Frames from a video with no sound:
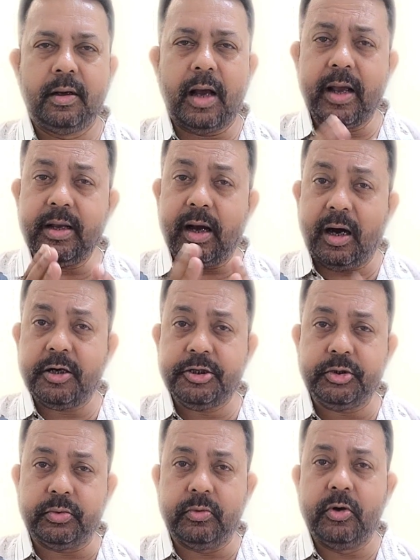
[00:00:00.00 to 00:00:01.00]
I urge
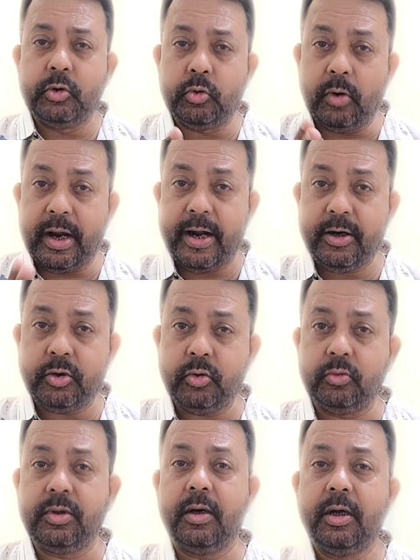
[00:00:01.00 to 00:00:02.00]
you to head to
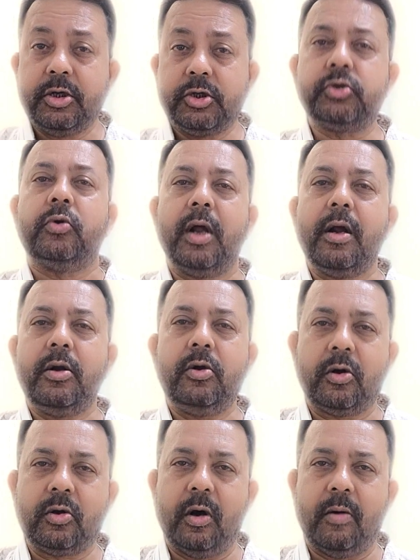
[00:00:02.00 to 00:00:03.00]
the
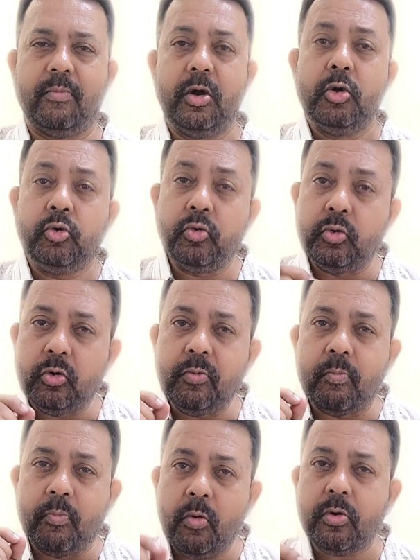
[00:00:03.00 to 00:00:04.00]
Sodern.com to know
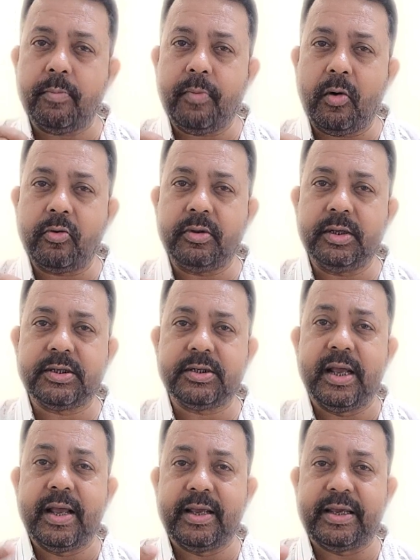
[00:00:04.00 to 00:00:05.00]
more about this
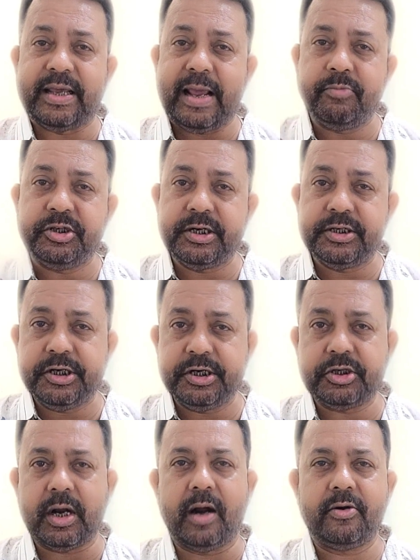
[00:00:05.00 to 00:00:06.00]
game changing
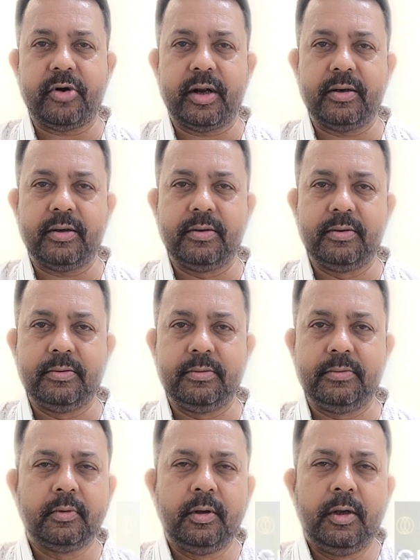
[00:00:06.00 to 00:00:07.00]
Star Tracker.
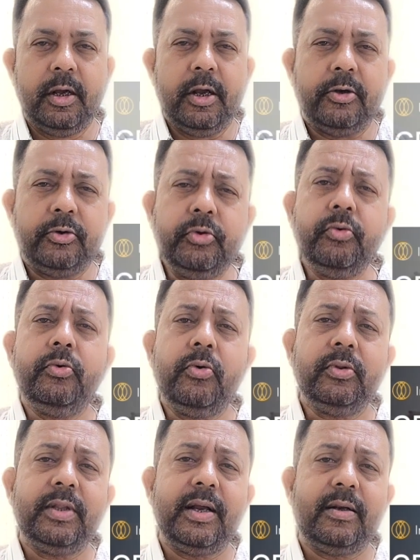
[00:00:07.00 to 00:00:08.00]
Do you
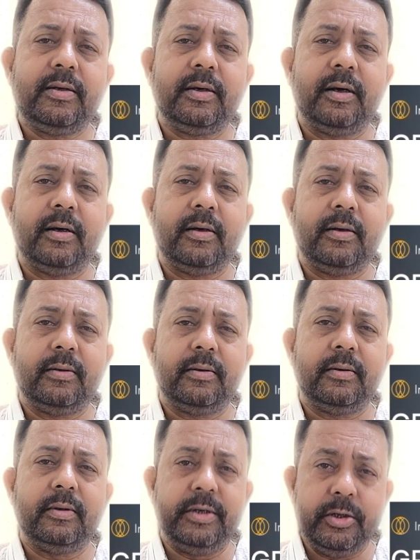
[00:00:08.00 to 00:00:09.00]
know that a uh,
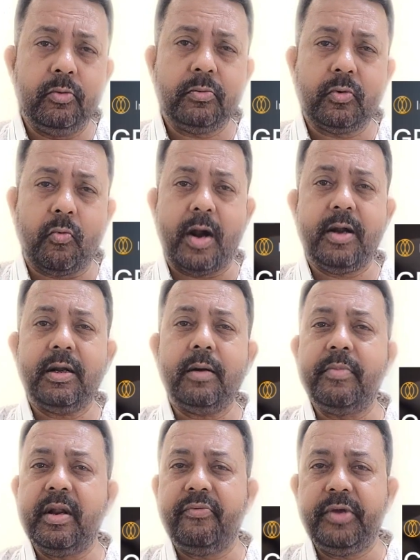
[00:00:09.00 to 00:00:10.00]
new
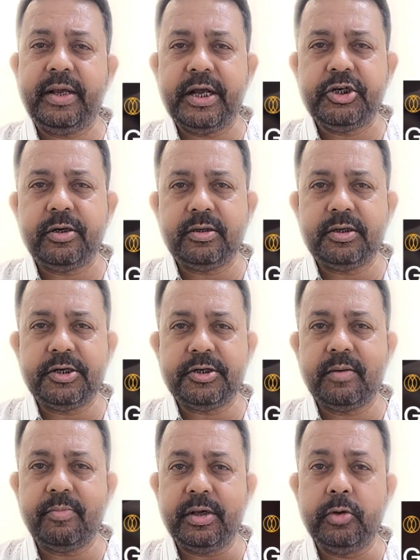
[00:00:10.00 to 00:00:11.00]
quantum navigation
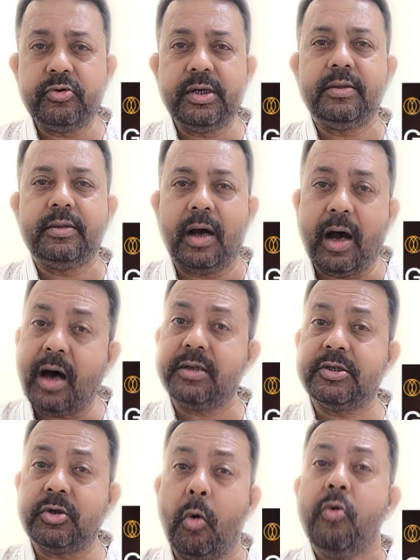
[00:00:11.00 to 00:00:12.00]
system using the
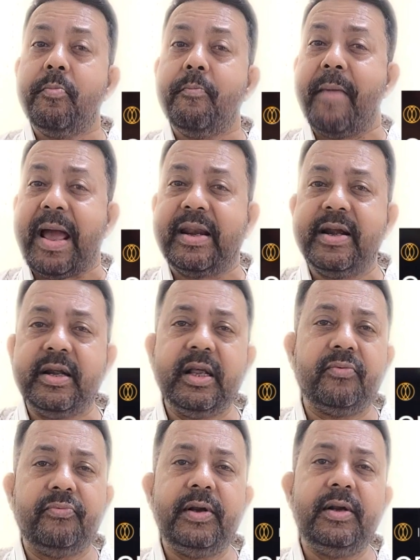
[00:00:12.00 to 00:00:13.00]
Earth's own
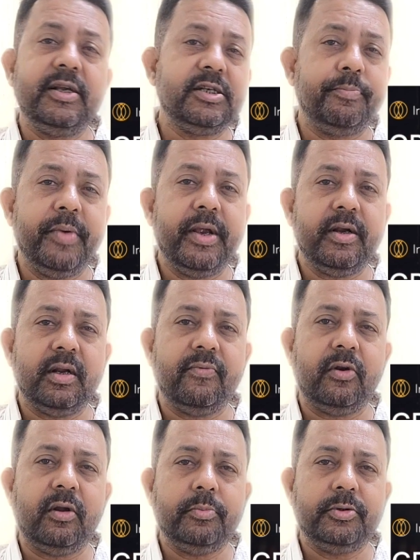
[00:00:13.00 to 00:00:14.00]
magnetic field is being
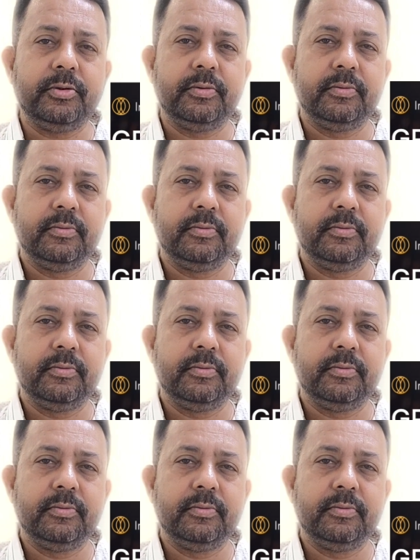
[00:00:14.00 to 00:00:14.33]
developed?